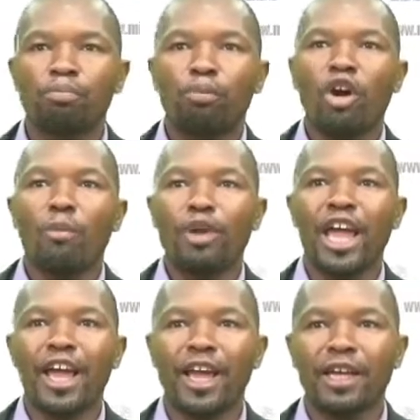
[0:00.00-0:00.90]

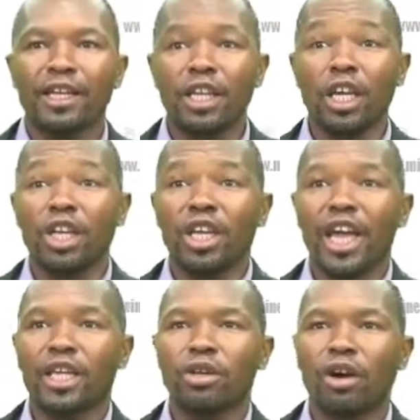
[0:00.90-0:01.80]
pulpe in
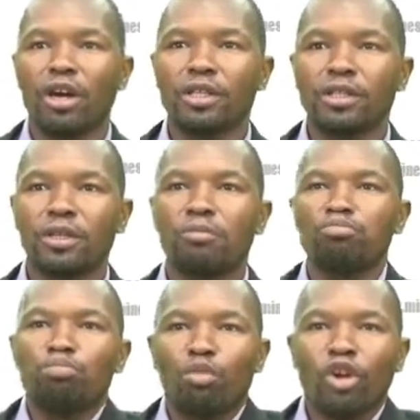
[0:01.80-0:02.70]
echinoids
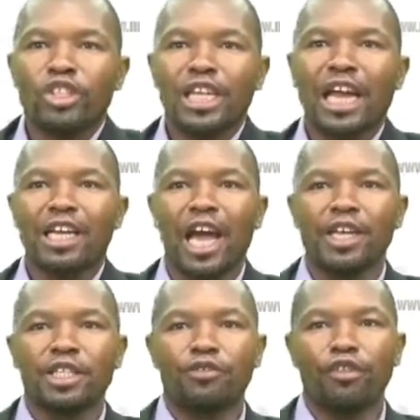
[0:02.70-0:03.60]
most likely
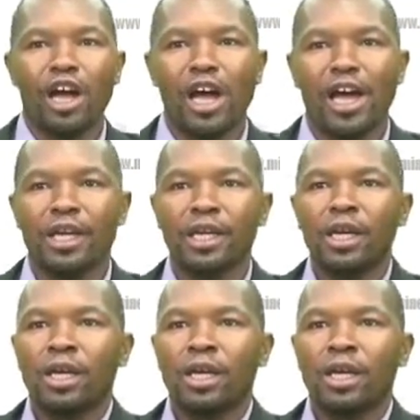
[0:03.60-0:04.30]
identify